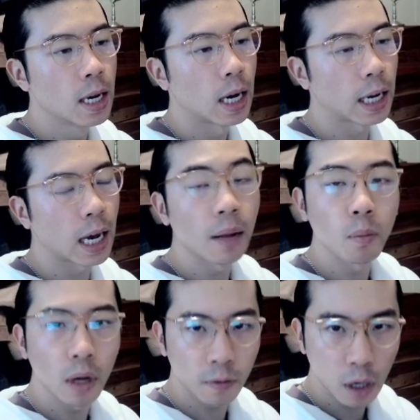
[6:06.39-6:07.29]
Again,
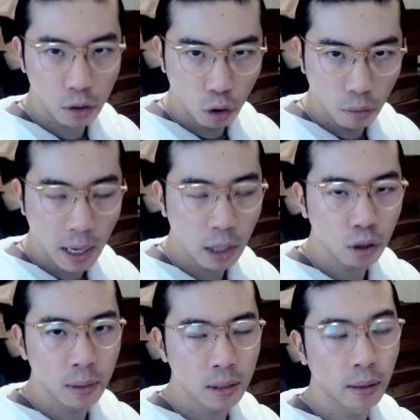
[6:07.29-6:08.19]
if there's no
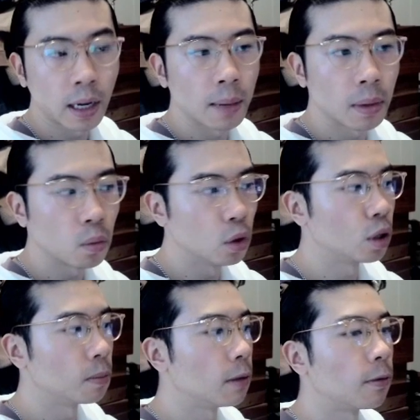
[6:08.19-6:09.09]
major misalignment, we
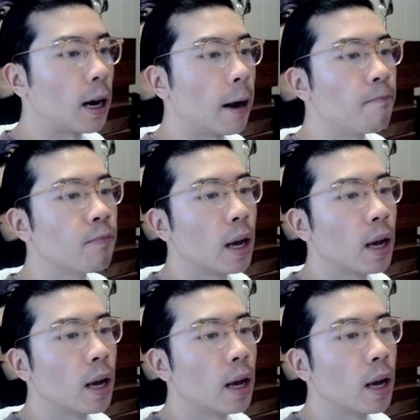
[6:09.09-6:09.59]
should be fine.